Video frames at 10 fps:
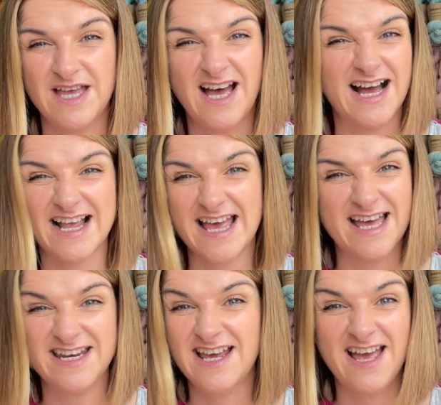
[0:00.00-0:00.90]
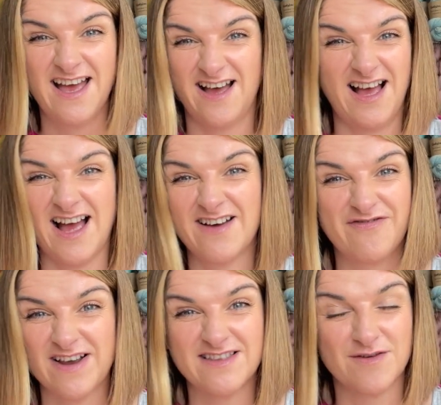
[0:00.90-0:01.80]
Again, I
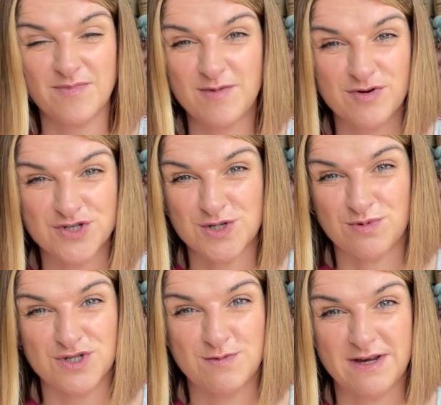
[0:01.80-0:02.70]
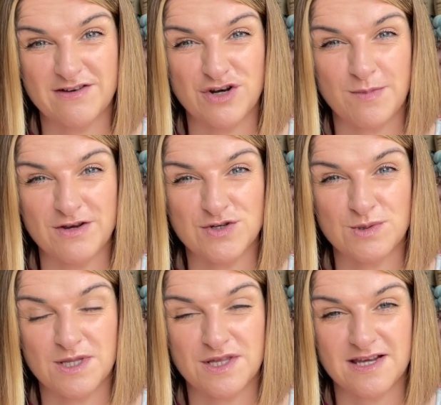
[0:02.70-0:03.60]
find that people just want to be out and about
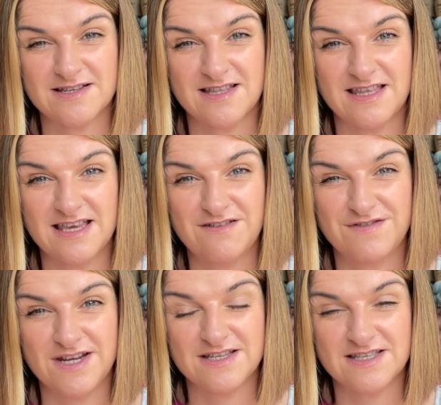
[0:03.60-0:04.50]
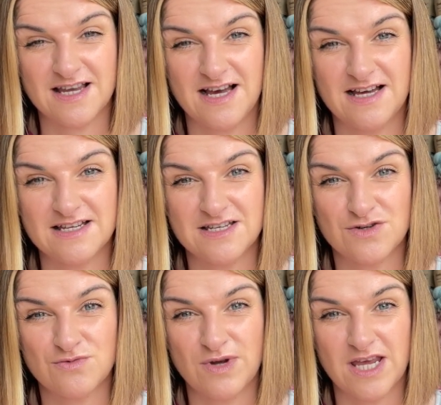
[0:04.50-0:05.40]
doing things in the evenings, and
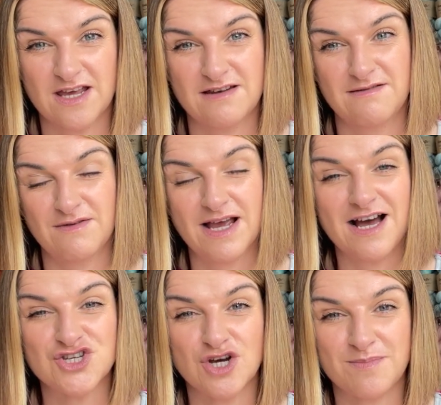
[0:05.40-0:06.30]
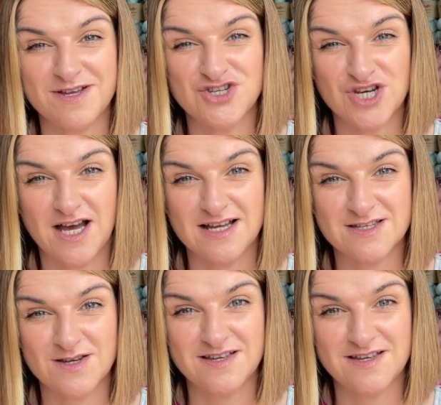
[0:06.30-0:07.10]
we can catch up and chat